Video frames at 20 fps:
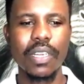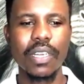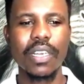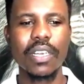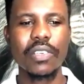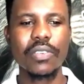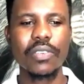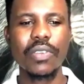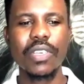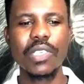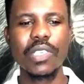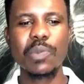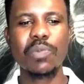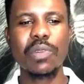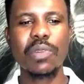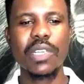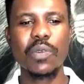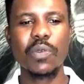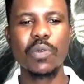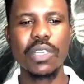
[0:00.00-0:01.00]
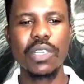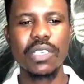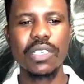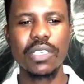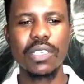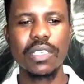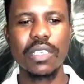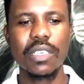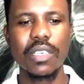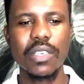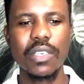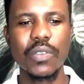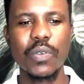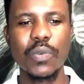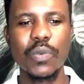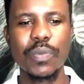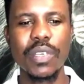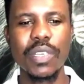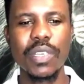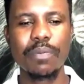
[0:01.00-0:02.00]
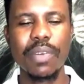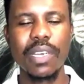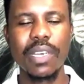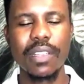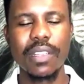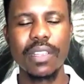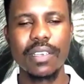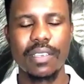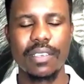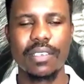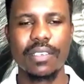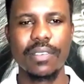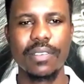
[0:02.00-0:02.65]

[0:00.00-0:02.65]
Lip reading: Can you explain what you mean by that?